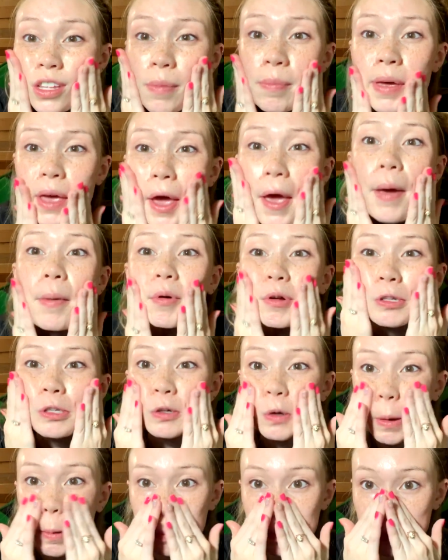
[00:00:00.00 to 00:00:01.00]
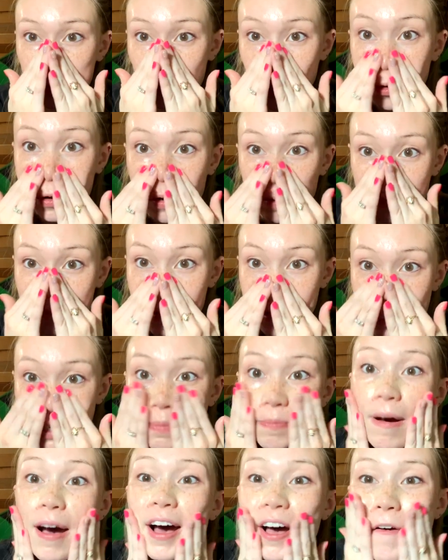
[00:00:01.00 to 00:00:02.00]
to be able to absorb
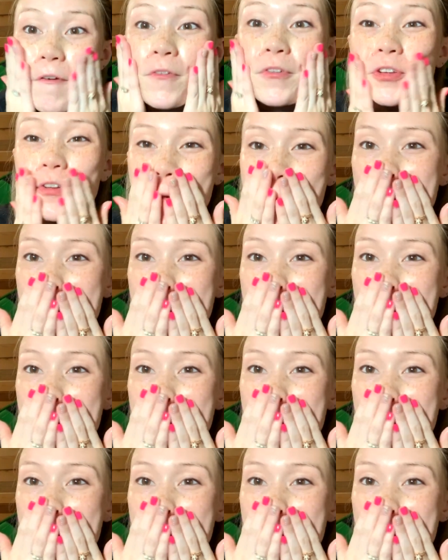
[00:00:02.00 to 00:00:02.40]
this much